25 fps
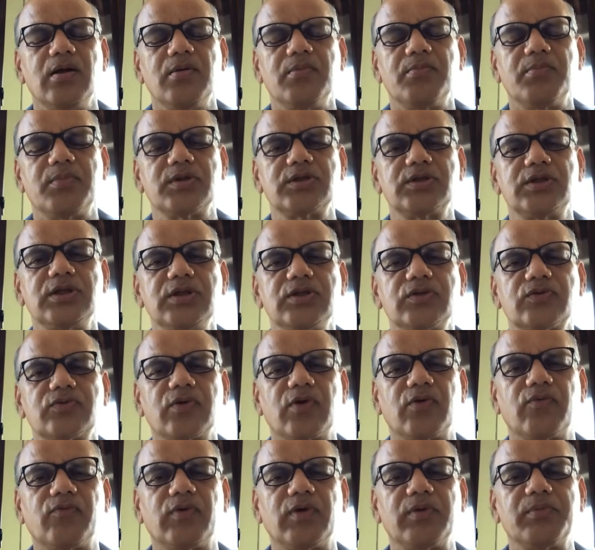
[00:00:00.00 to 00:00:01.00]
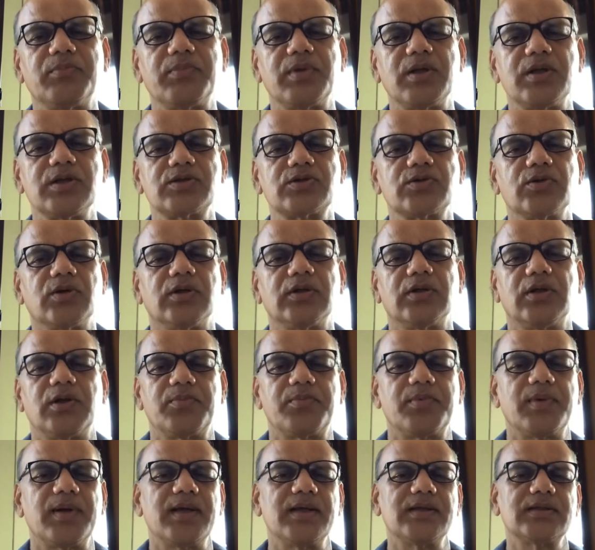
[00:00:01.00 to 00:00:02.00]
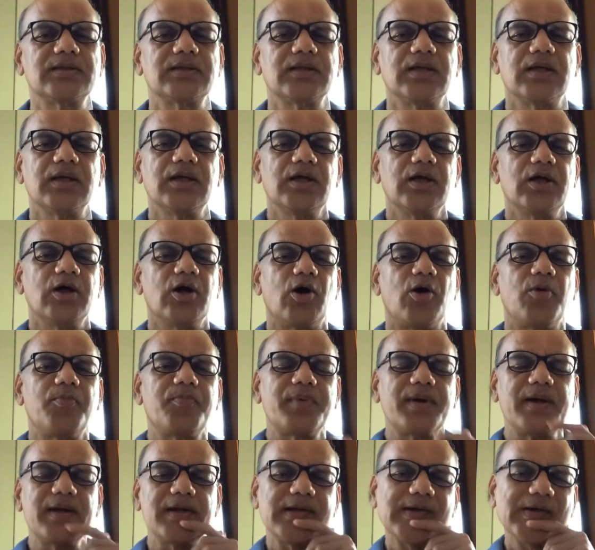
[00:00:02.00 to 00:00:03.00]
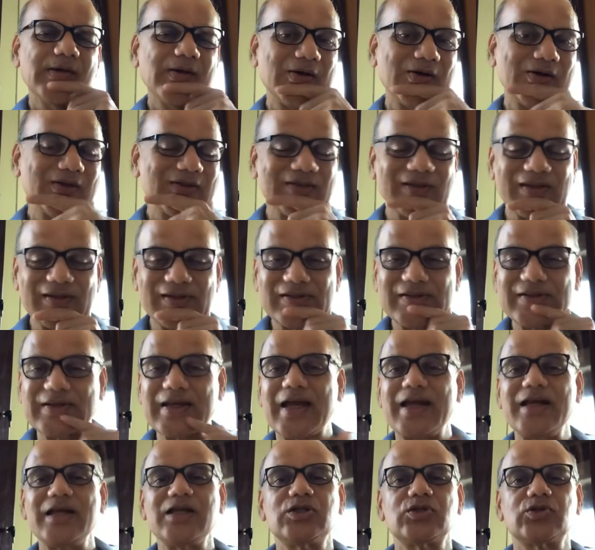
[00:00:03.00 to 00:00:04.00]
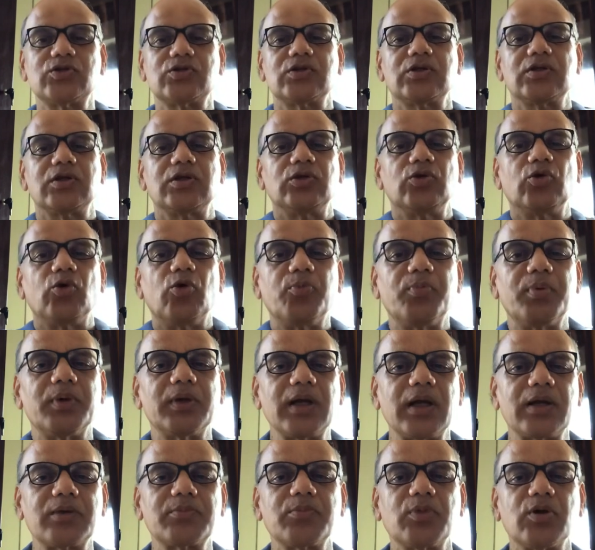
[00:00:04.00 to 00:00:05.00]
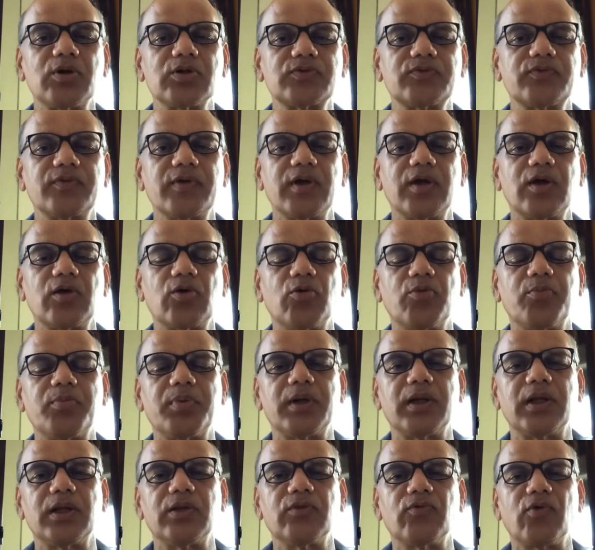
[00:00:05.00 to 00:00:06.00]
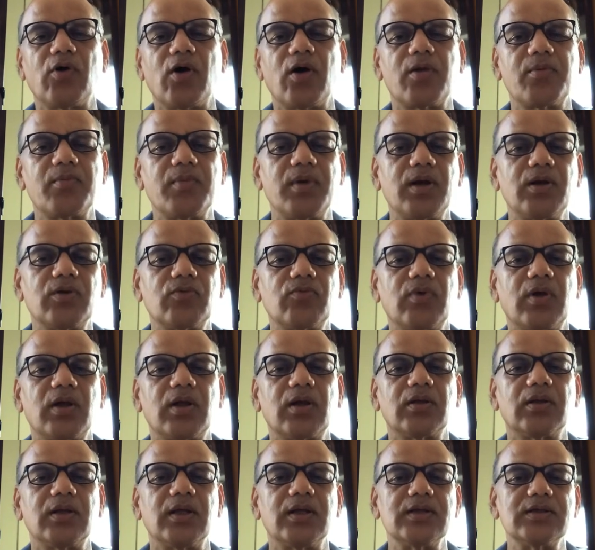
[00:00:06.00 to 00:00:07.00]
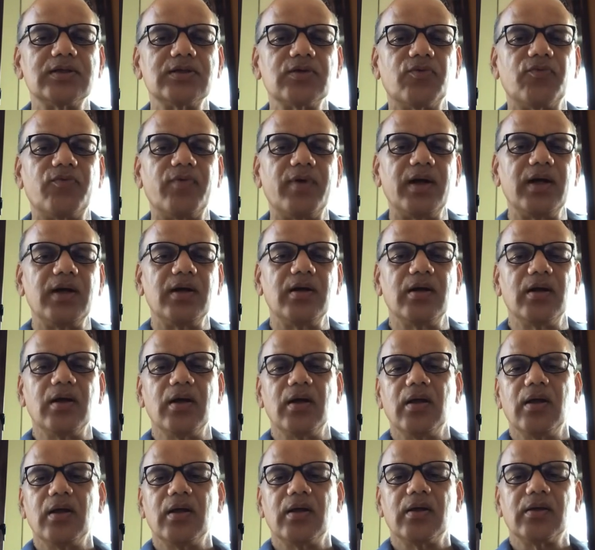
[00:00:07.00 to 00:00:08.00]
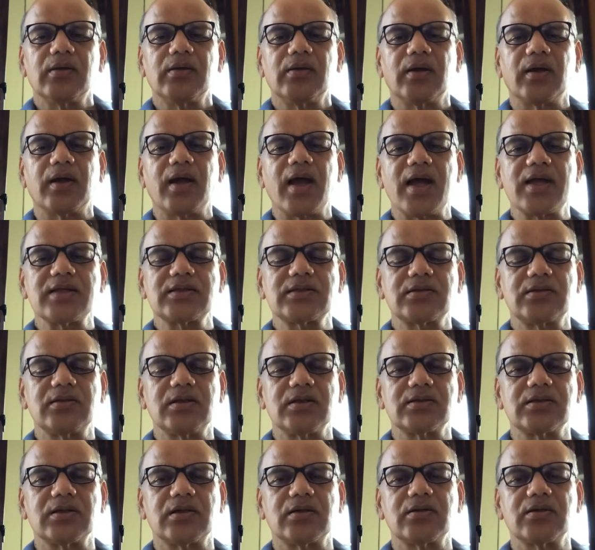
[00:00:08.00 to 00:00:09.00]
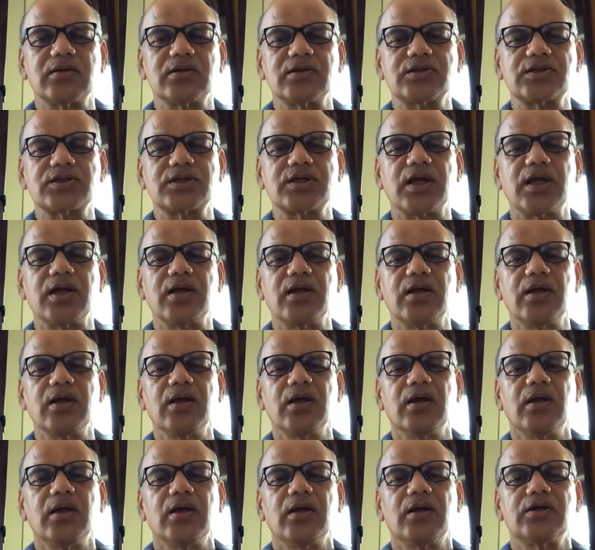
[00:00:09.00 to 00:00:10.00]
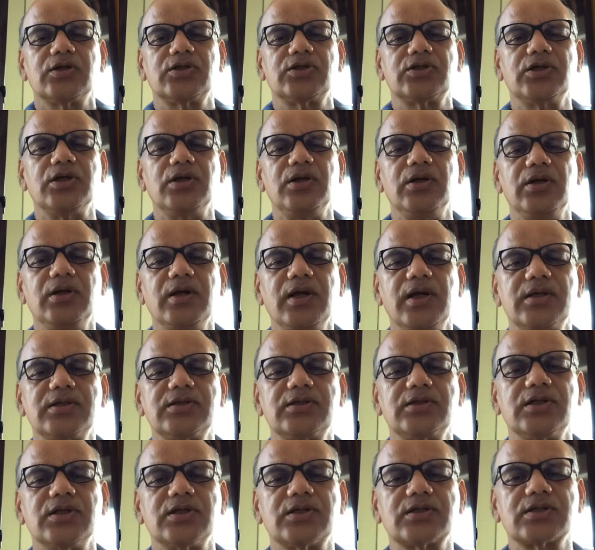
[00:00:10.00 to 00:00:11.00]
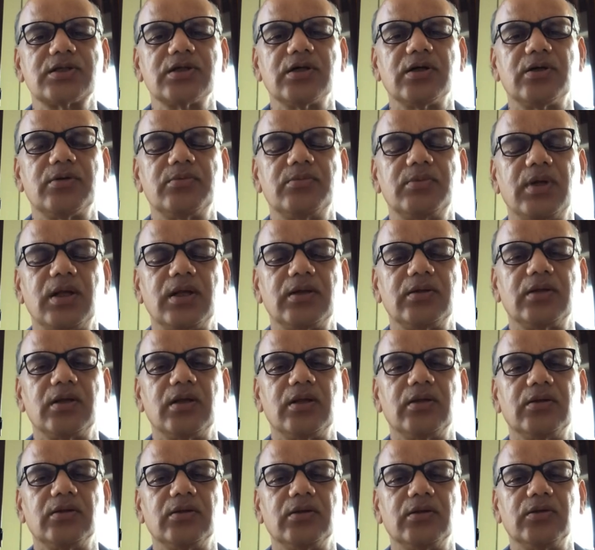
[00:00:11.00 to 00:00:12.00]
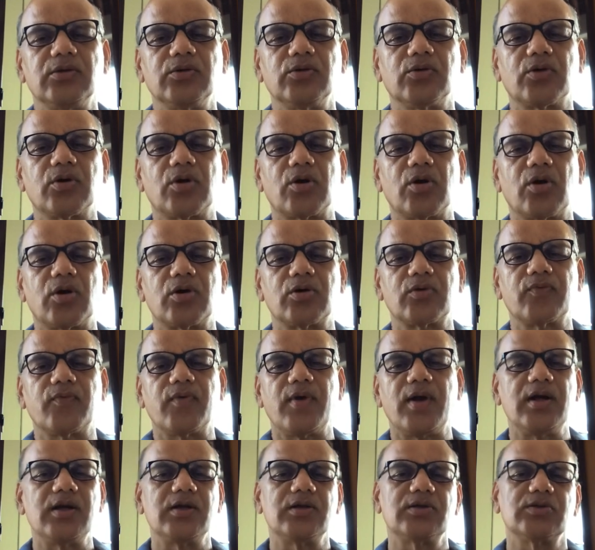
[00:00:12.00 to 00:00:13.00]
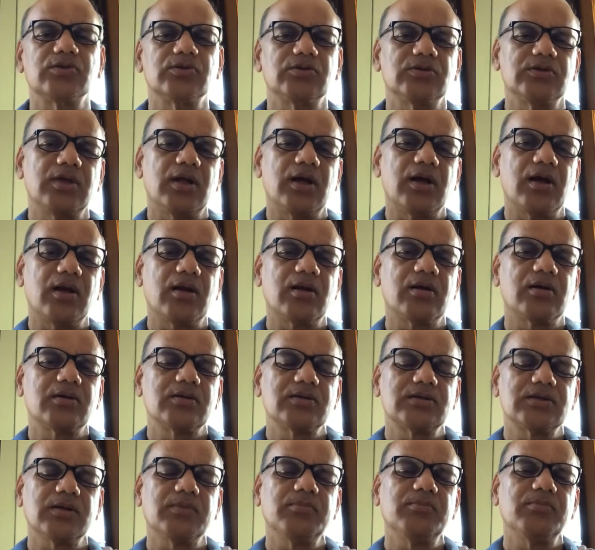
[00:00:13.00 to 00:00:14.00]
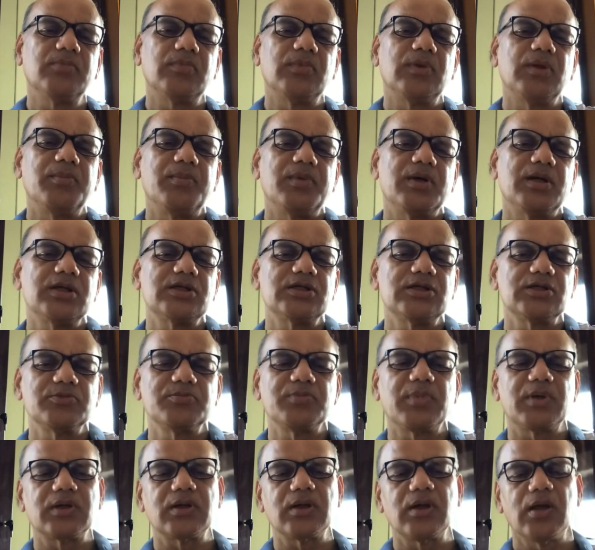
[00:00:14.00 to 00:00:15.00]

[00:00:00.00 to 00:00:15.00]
machine from one place to other place. Operating on sites in the open atmosphere, open environment where there is a wind, the gas doesn't stay, shield gets disturbed, and then you cannot weld. So there are some limitations, but